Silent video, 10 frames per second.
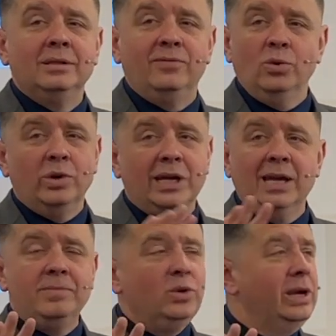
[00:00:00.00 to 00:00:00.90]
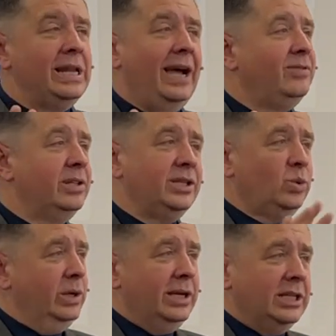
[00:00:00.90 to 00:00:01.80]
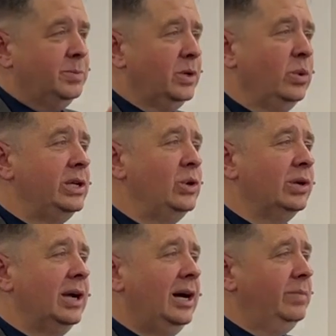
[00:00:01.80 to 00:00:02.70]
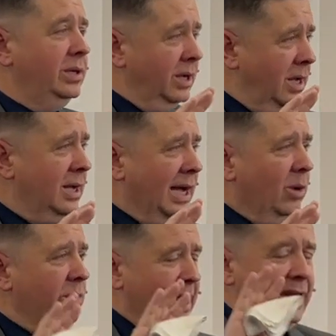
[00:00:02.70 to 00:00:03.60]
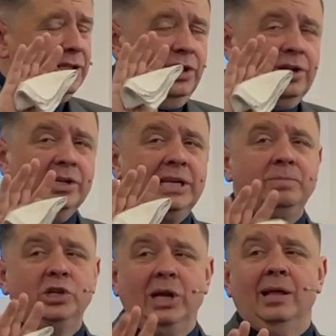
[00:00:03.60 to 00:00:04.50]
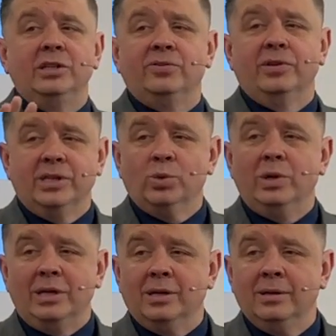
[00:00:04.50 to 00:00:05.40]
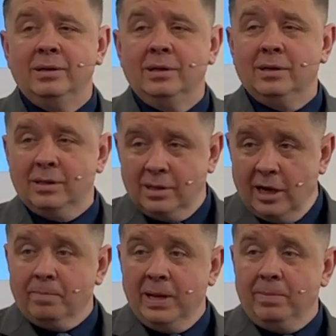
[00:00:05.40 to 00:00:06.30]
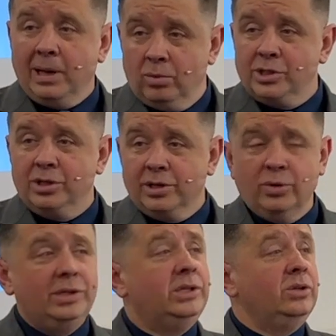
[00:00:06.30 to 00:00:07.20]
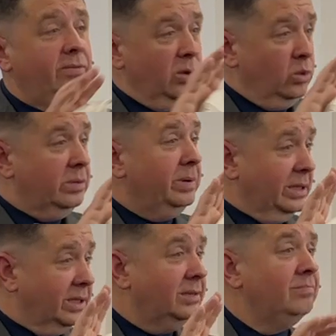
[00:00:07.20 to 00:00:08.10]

If you want to keep doing it after this week, it's between you and God. But I want to ask you to accept a challenge for this week. Young people, I want you to do it too, if you would, please.